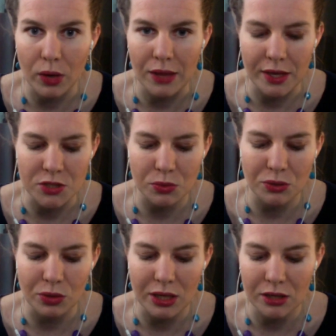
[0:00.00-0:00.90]
And that's when you
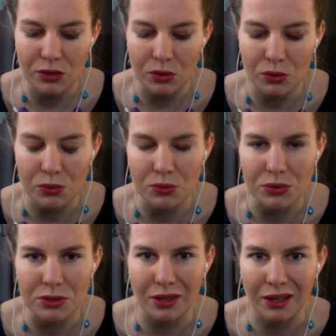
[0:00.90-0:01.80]
need
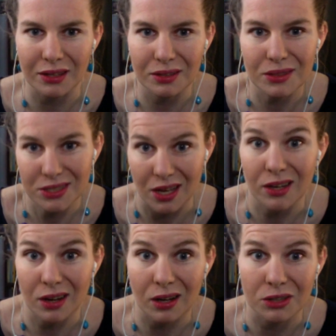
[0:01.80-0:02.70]
those, like the
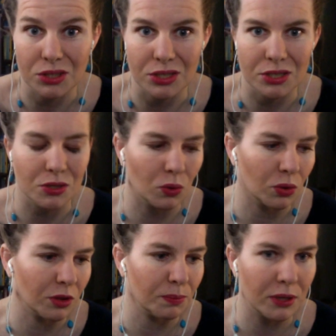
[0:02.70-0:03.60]
psychologist
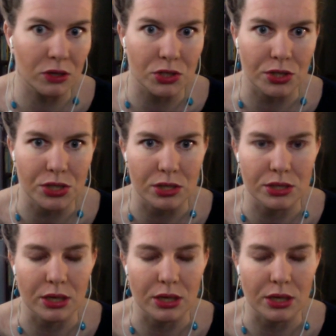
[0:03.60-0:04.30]
or the pediatrician,